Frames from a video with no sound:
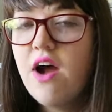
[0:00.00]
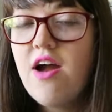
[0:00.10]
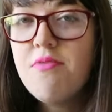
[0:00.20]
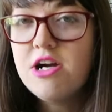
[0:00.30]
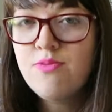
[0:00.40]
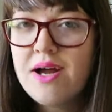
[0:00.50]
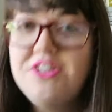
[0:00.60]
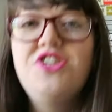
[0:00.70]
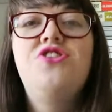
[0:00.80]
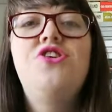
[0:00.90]
very much
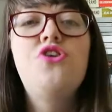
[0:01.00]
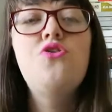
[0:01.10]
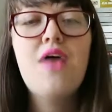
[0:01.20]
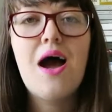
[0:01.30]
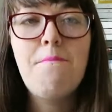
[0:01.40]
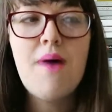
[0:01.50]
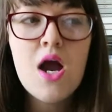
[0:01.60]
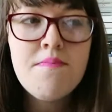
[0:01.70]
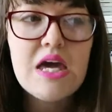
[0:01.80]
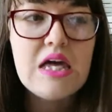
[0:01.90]
manages to do that
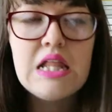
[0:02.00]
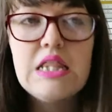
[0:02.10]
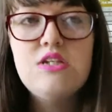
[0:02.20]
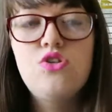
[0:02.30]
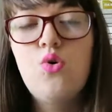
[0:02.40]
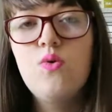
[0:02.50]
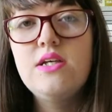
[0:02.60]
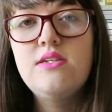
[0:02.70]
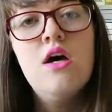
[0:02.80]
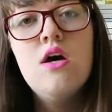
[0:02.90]
by making these
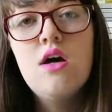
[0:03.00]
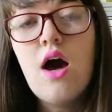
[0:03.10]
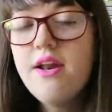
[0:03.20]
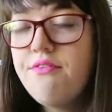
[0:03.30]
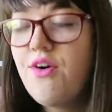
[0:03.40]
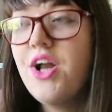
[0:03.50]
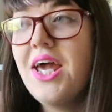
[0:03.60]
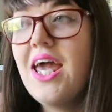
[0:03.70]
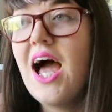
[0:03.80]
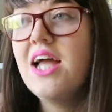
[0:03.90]
stories kind of
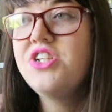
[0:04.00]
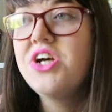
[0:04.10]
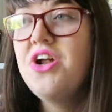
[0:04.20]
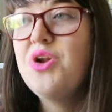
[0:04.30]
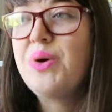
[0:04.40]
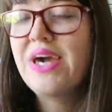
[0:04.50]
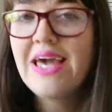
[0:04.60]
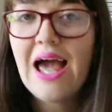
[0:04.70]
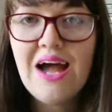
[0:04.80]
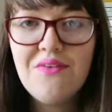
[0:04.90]
funny and
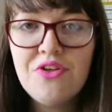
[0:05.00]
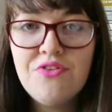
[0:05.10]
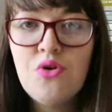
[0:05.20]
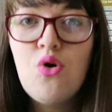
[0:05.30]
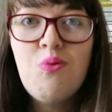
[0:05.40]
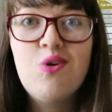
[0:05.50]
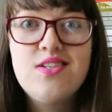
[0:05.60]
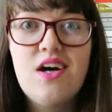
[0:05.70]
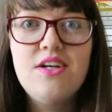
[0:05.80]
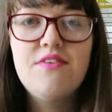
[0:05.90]
looking at the normal
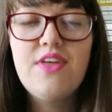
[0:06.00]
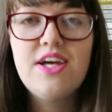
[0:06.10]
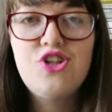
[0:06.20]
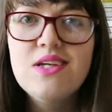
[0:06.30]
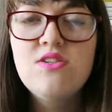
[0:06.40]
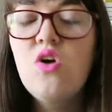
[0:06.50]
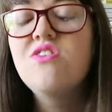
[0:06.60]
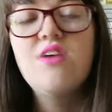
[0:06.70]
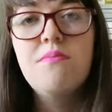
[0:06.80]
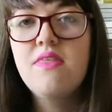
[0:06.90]
side of things. It's not
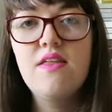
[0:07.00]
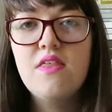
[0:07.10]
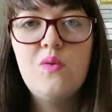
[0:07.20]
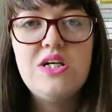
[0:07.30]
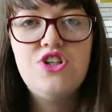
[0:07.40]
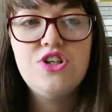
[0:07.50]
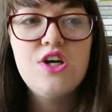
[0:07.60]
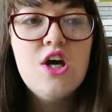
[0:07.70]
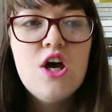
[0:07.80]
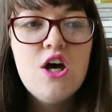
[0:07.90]
something that we
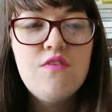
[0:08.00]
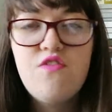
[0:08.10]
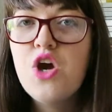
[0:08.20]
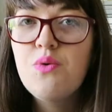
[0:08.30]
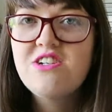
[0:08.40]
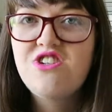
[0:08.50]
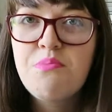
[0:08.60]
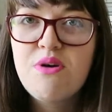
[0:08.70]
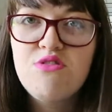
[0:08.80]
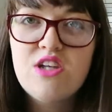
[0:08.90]
should view as a
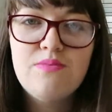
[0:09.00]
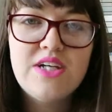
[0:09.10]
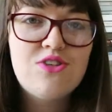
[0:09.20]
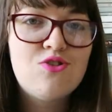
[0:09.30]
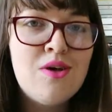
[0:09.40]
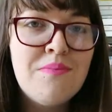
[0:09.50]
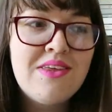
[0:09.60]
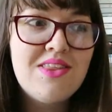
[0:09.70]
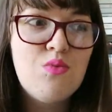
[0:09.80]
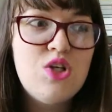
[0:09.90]
taboo subject or
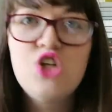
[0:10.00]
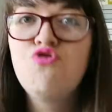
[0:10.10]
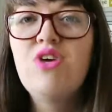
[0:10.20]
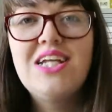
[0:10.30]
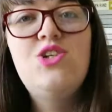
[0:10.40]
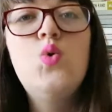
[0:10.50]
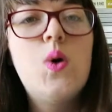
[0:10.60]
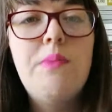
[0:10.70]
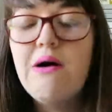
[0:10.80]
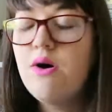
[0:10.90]
something that we shouldn't really
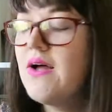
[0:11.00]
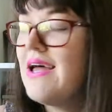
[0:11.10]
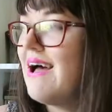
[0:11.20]
talk about,